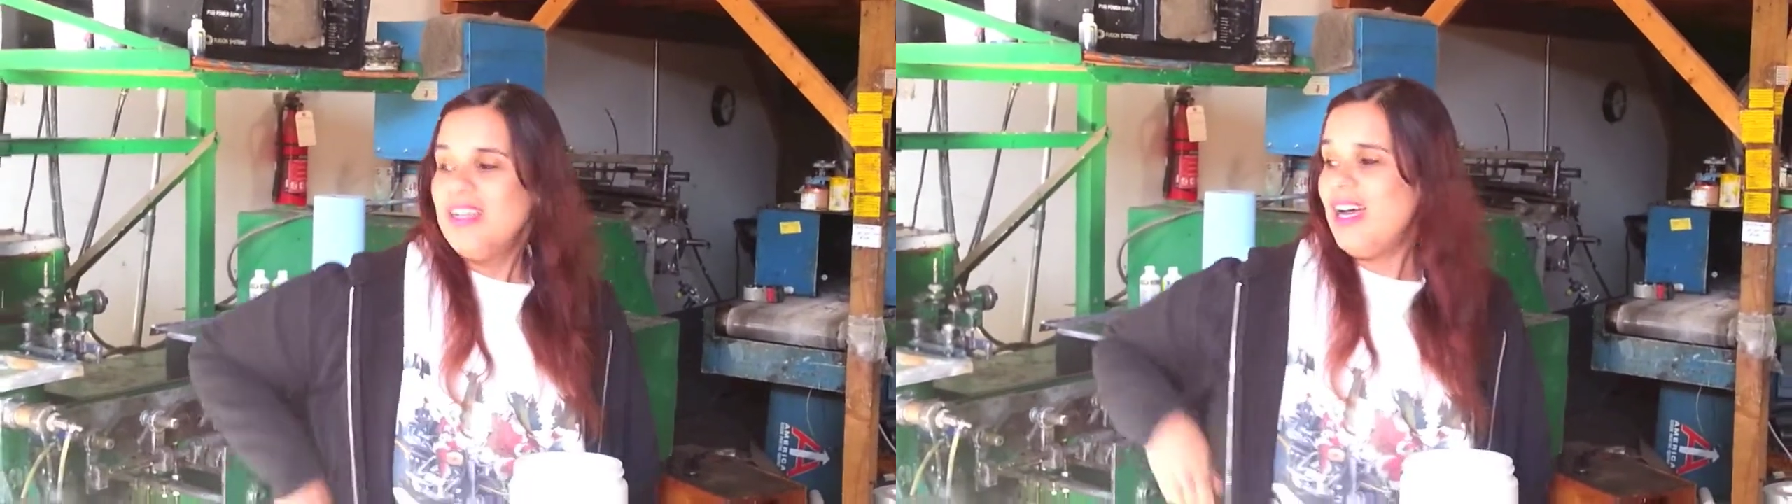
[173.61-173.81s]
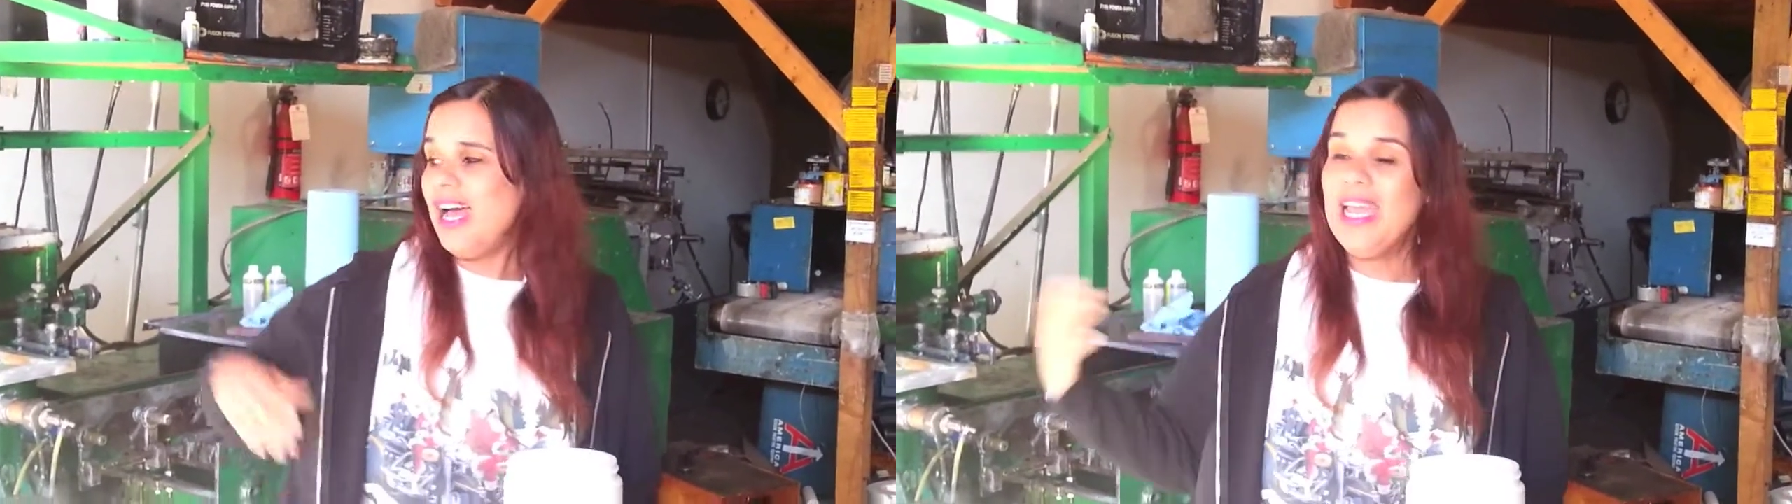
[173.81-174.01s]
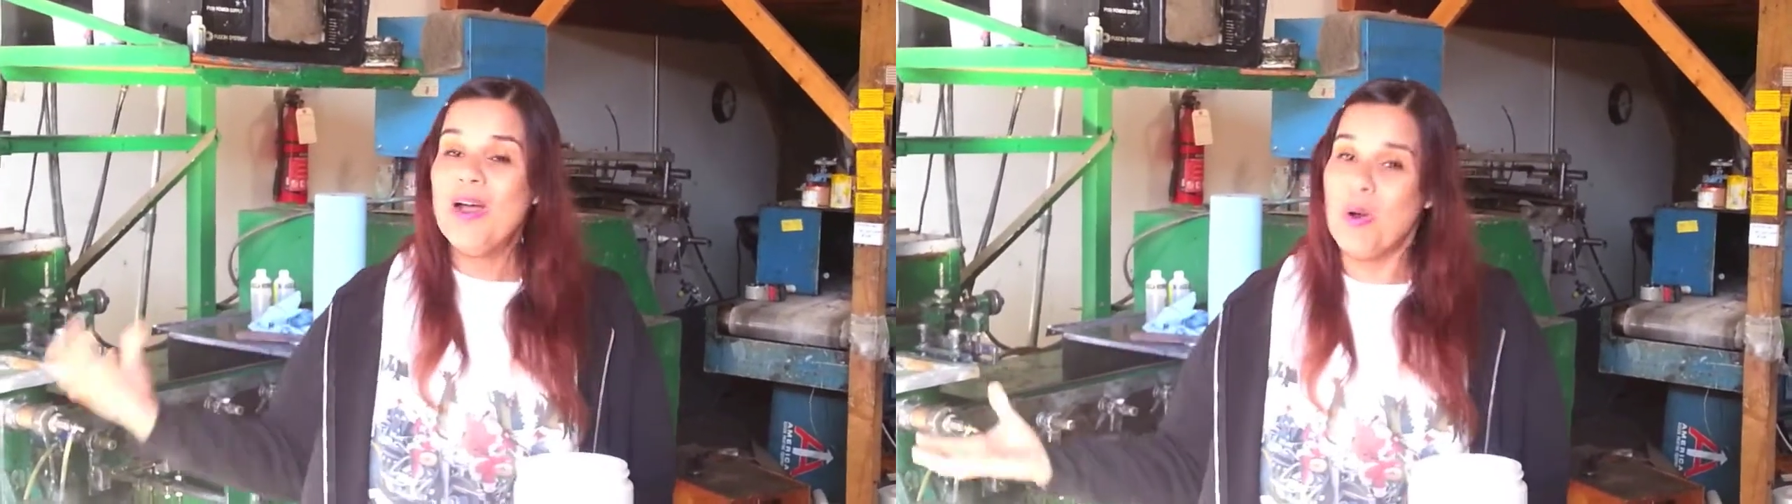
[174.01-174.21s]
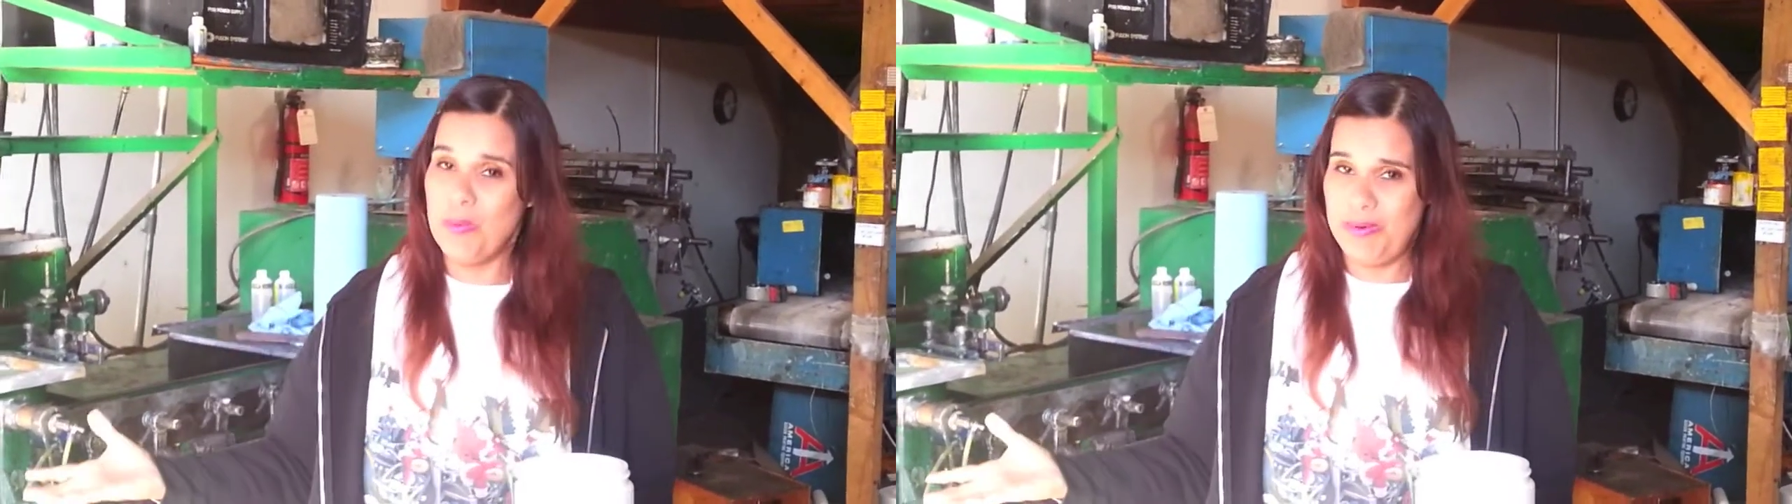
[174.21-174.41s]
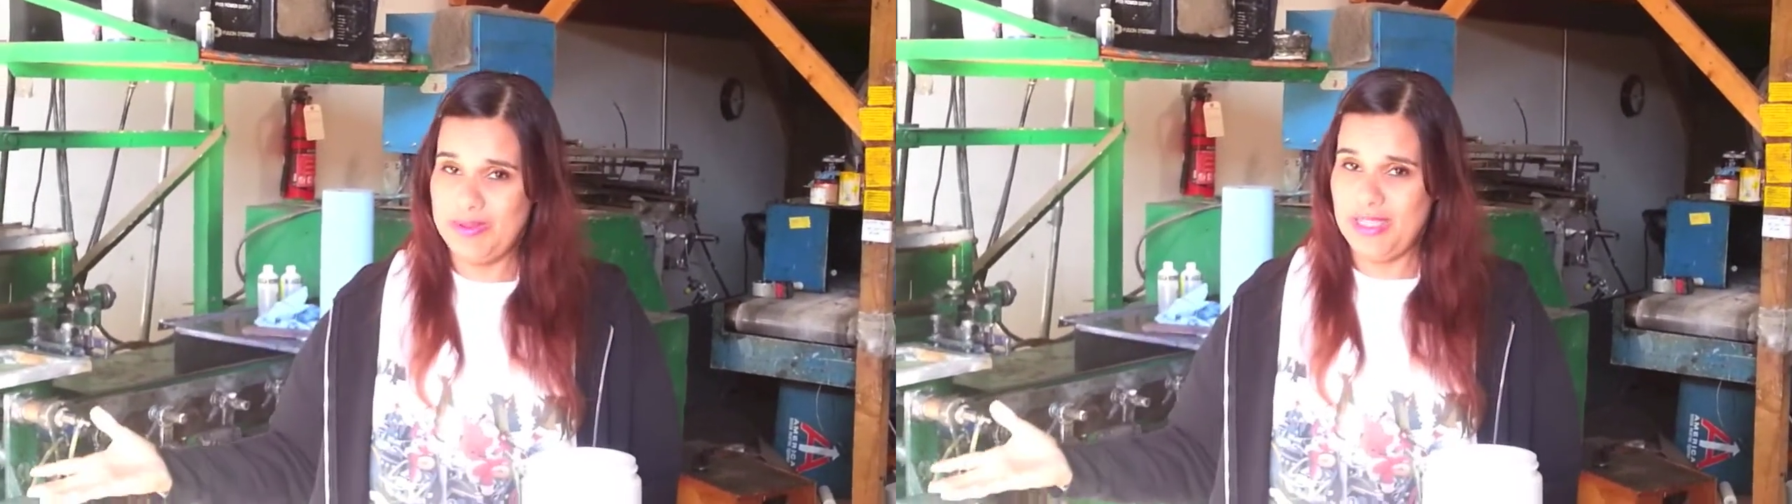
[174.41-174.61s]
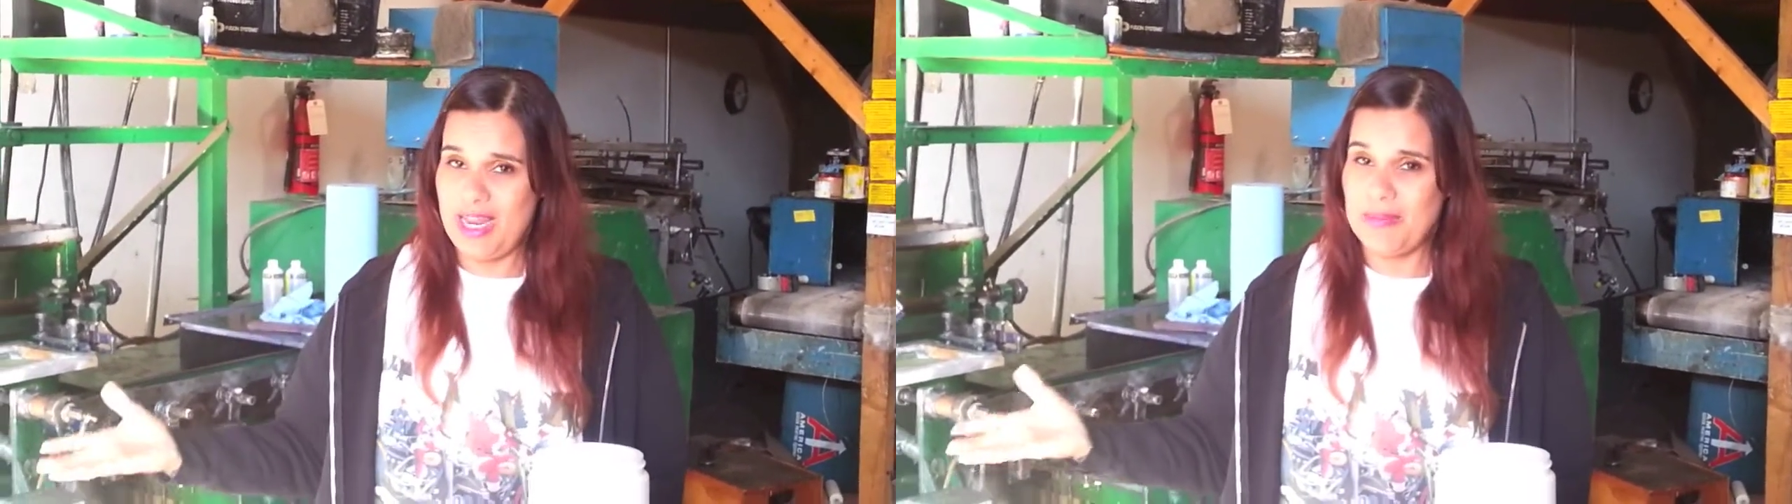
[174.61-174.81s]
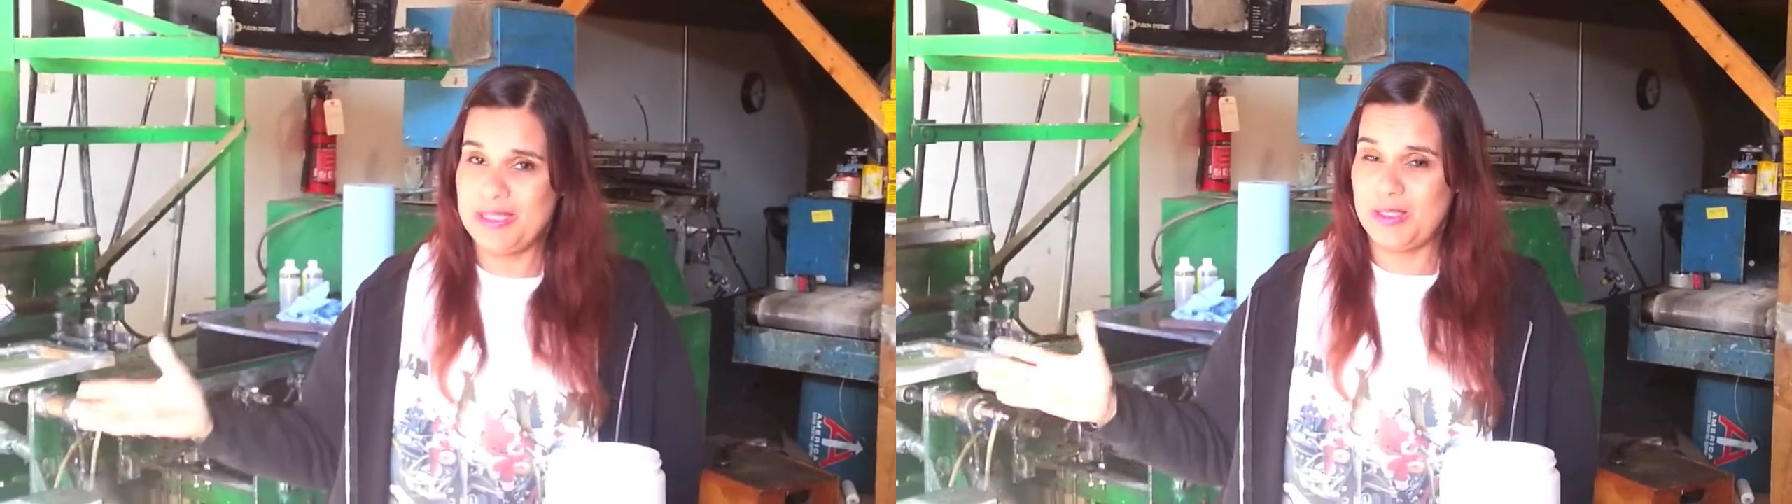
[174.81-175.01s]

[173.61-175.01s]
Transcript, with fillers: I hope that I'm as